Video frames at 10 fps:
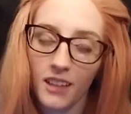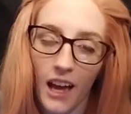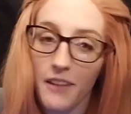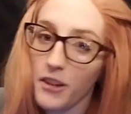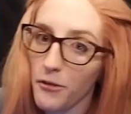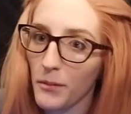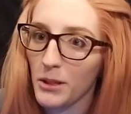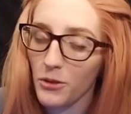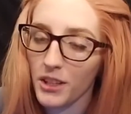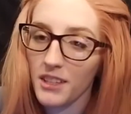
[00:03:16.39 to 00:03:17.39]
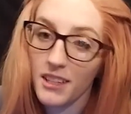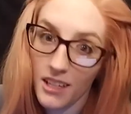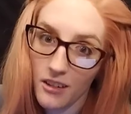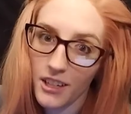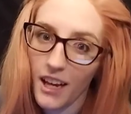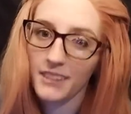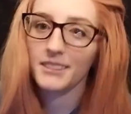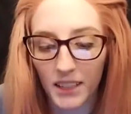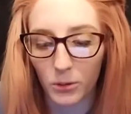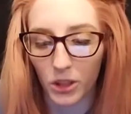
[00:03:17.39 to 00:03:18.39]
I haven't even been doing this a year yet.
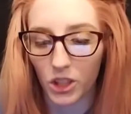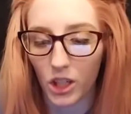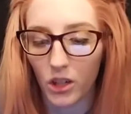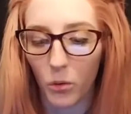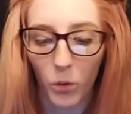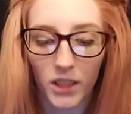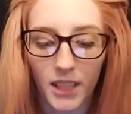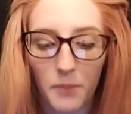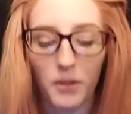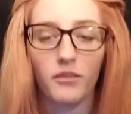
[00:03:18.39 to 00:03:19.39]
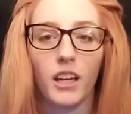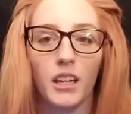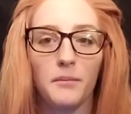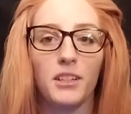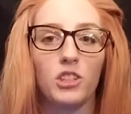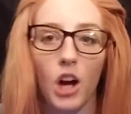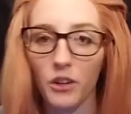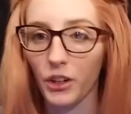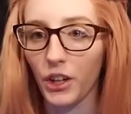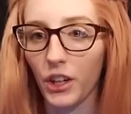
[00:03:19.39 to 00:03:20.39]
Next question, what type of anime
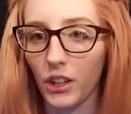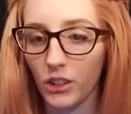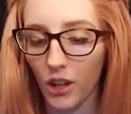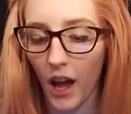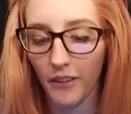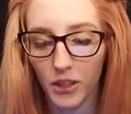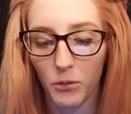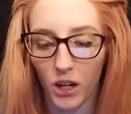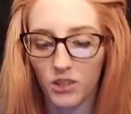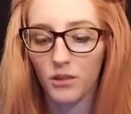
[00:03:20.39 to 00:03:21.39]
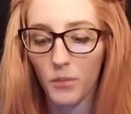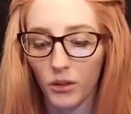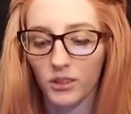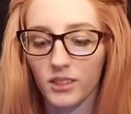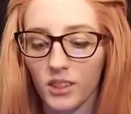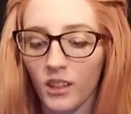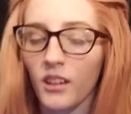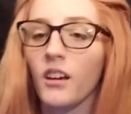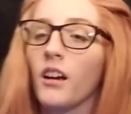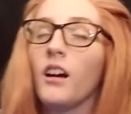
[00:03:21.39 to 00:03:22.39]
genre have you watched the most?
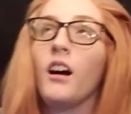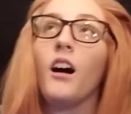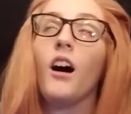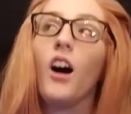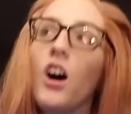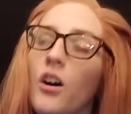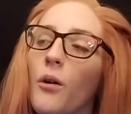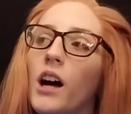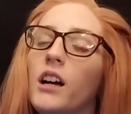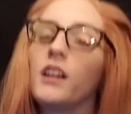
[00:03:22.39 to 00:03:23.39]
Oh,